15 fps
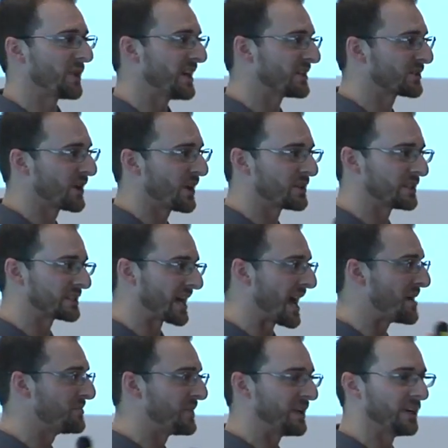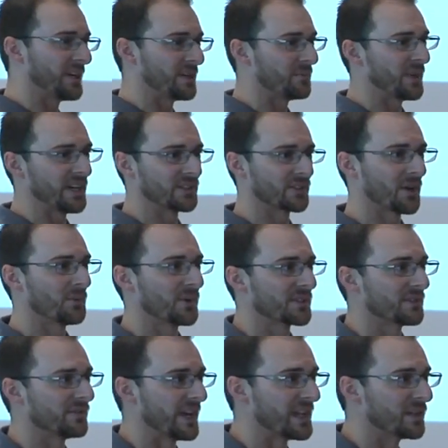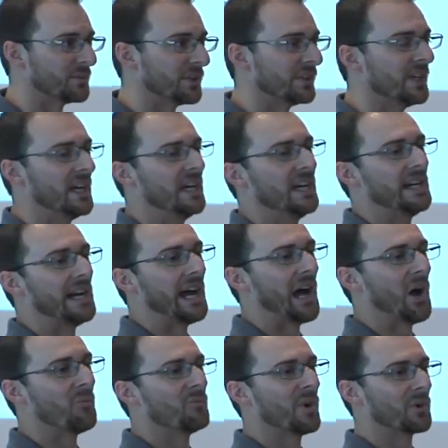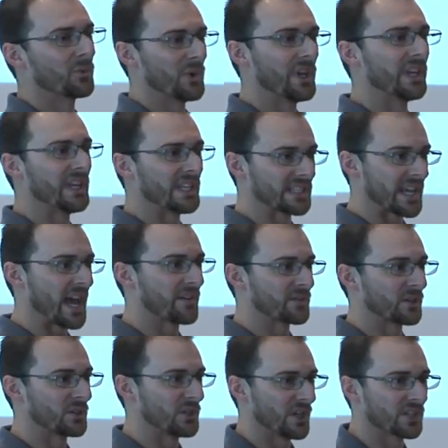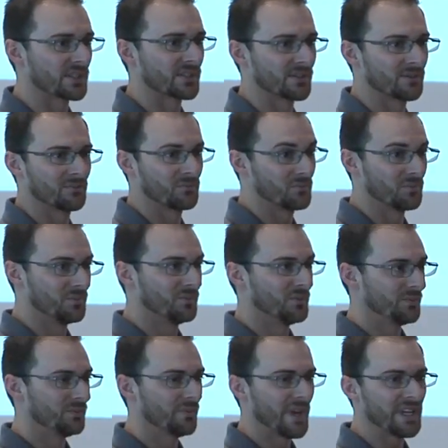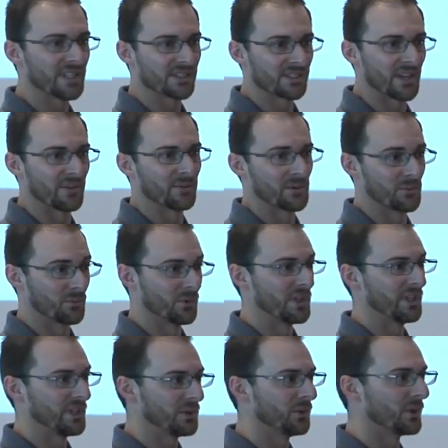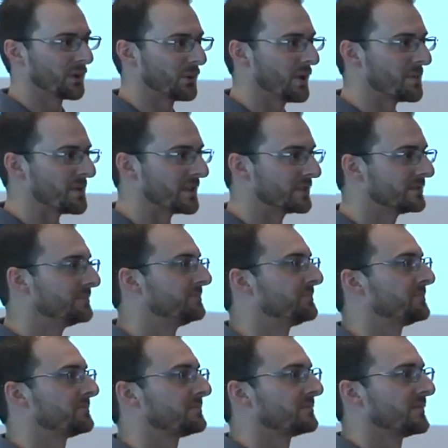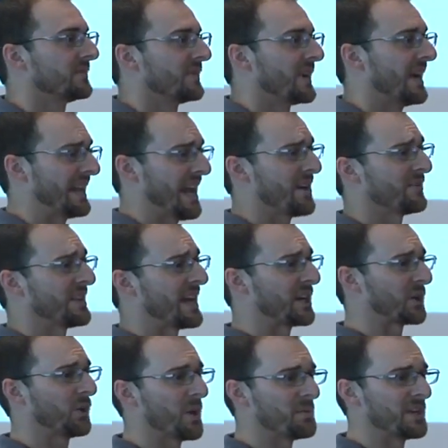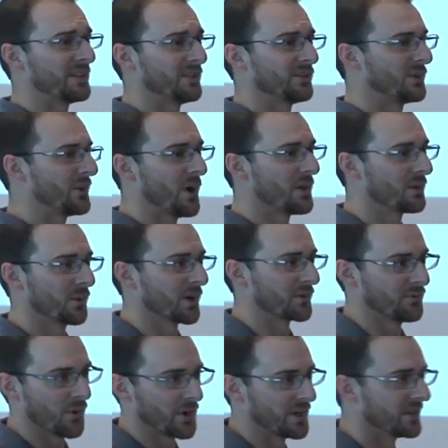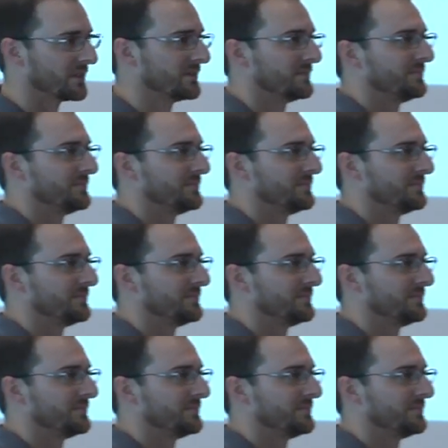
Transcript: based on the time period and based on what's available. Um, but really, it's after just making stuff with really cool equipment and having that equipment do all the work for you.